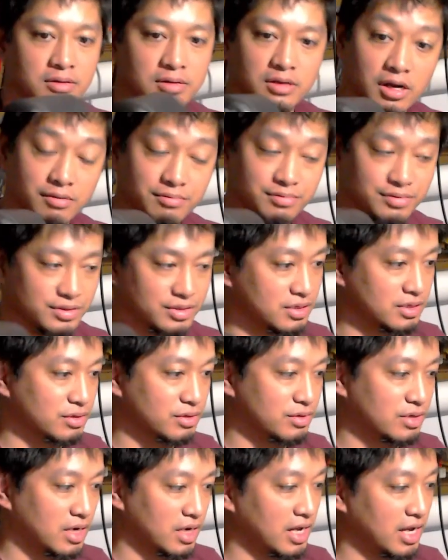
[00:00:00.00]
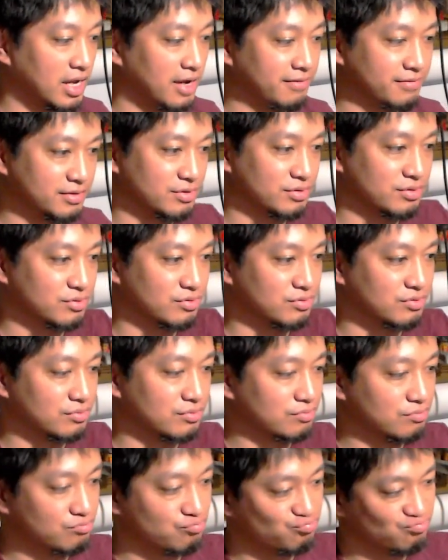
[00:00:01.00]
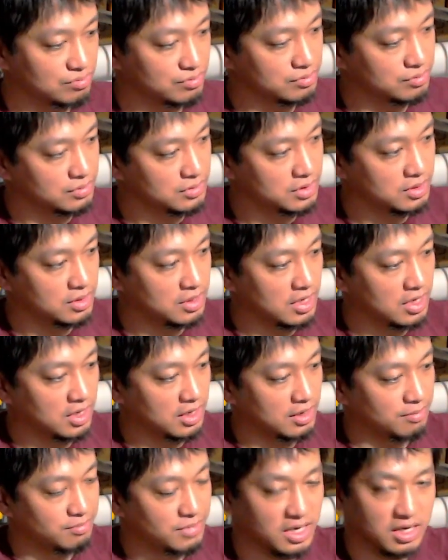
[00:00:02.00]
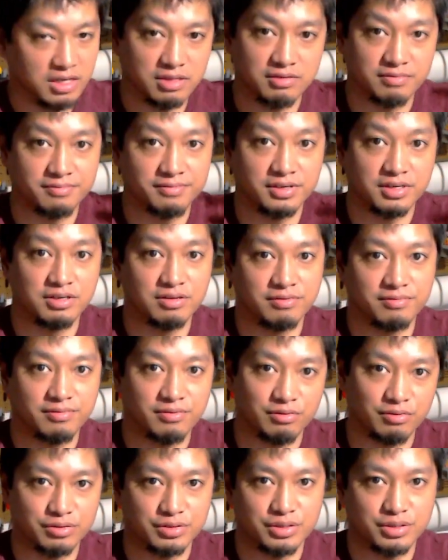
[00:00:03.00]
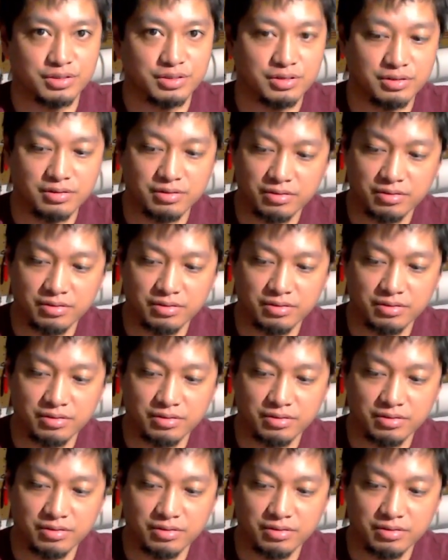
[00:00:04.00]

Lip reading: Obviously you kind of have to make the figure first